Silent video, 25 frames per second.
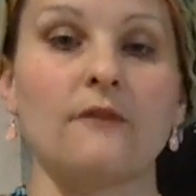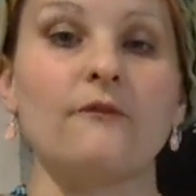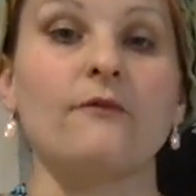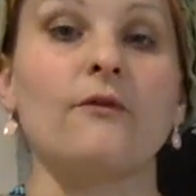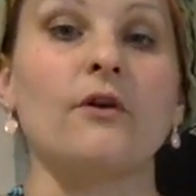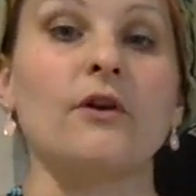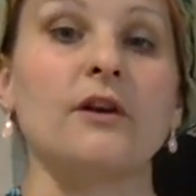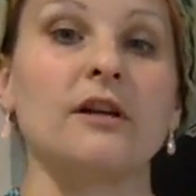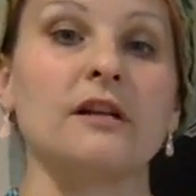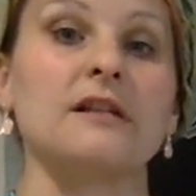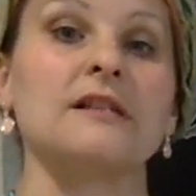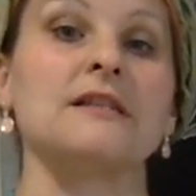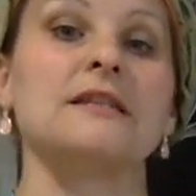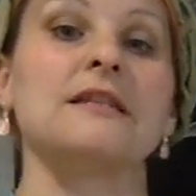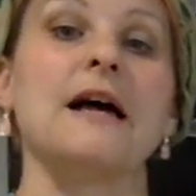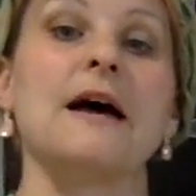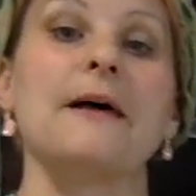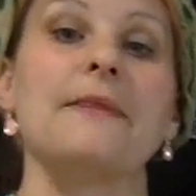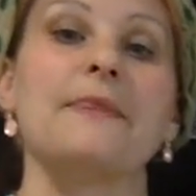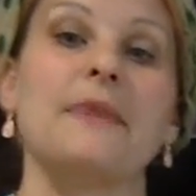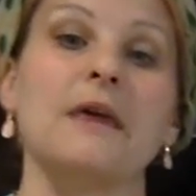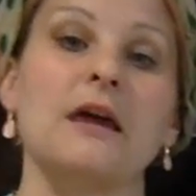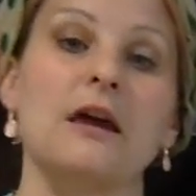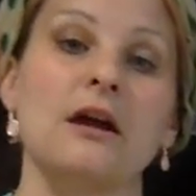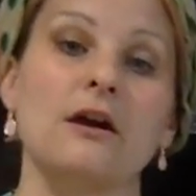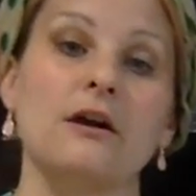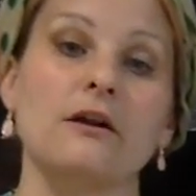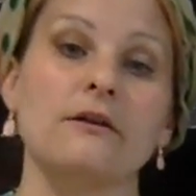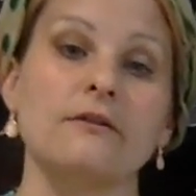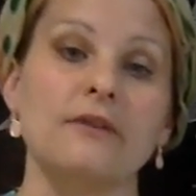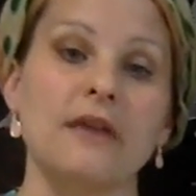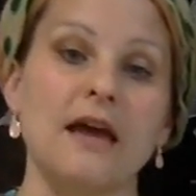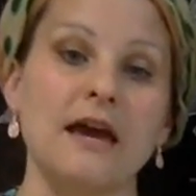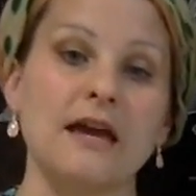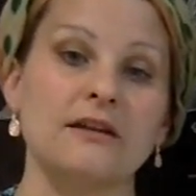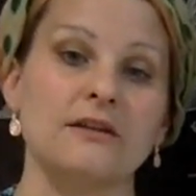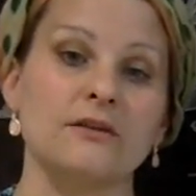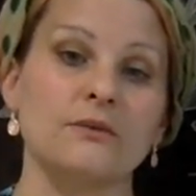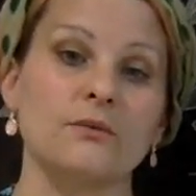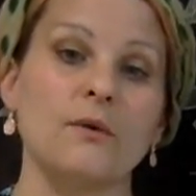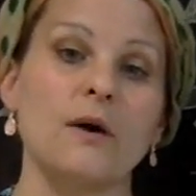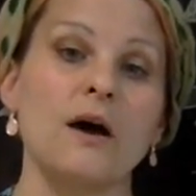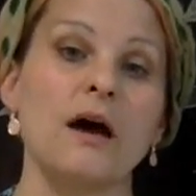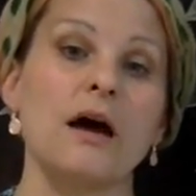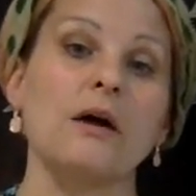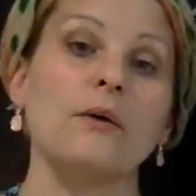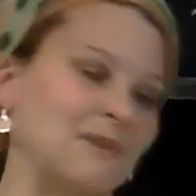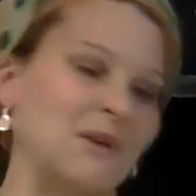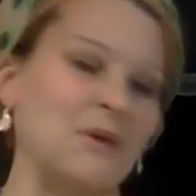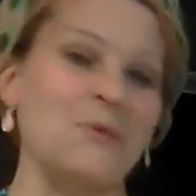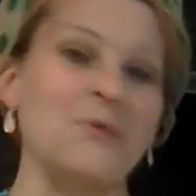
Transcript: for it and it's not there, that is why.